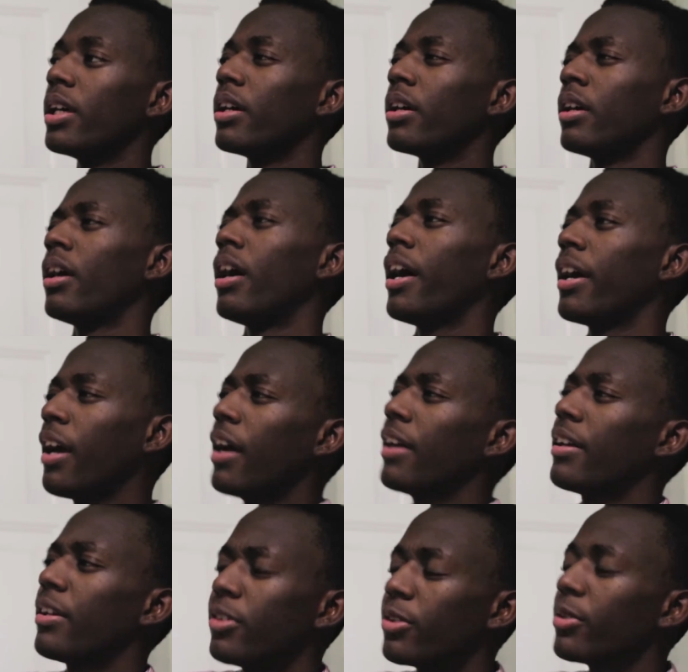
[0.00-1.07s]
Oh yeah,
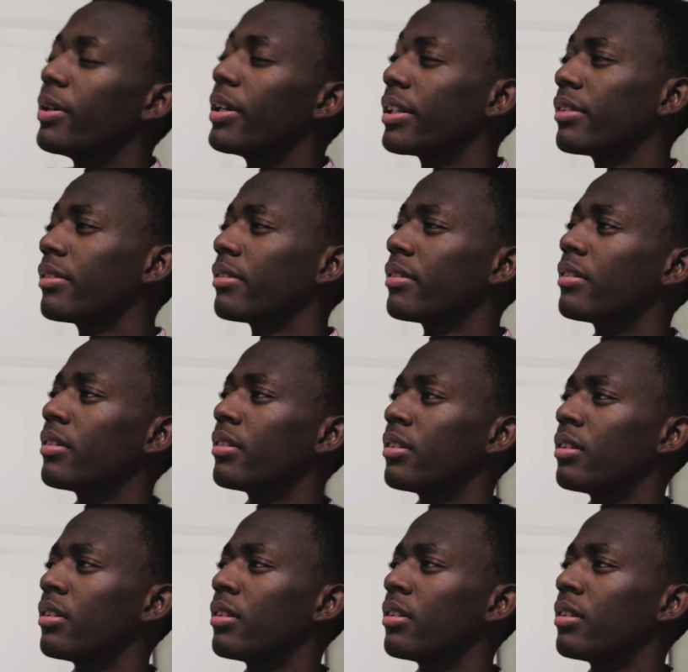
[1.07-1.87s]
I kinda knew it.